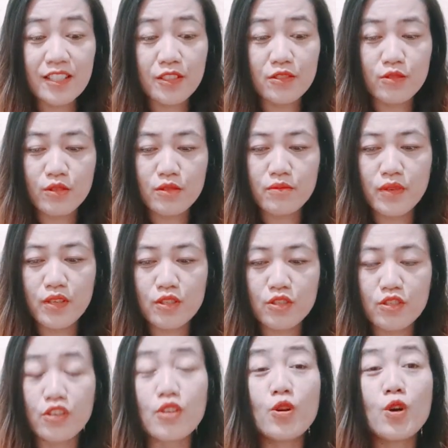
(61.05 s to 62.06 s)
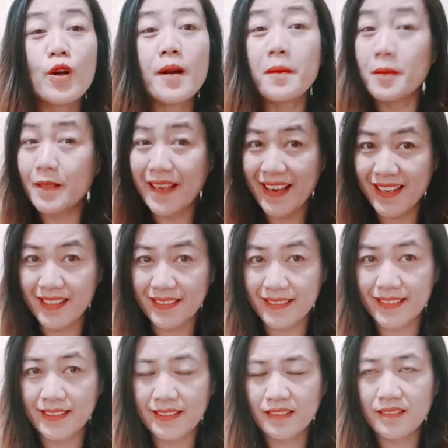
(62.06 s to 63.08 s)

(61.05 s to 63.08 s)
contribute to your health?